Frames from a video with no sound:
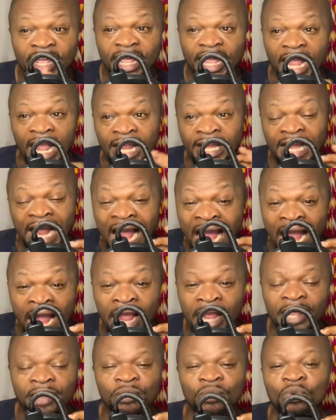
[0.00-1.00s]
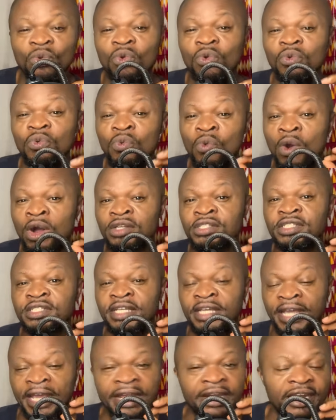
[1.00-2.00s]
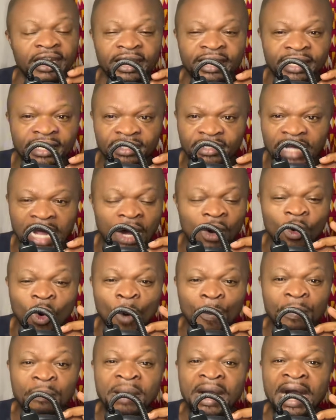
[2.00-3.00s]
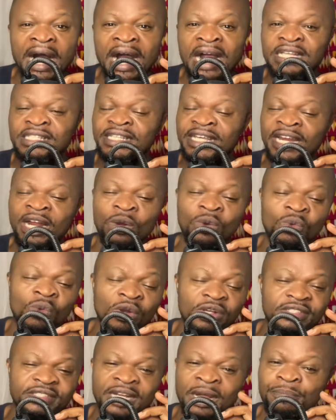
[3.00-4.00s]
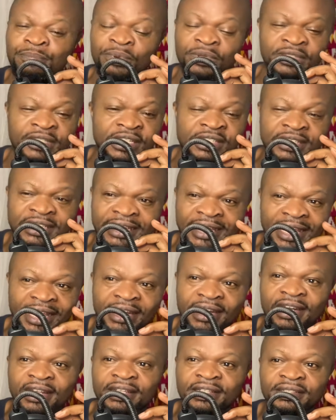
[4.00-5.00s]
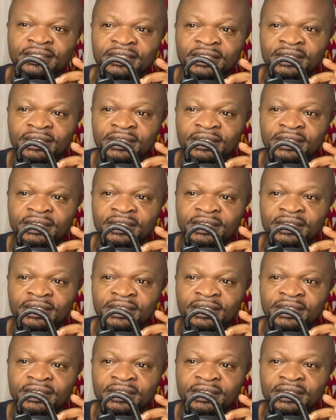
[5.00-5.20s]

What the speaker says: And I will watch keenly. I'll open my eyes and I'll watch that protest keenly.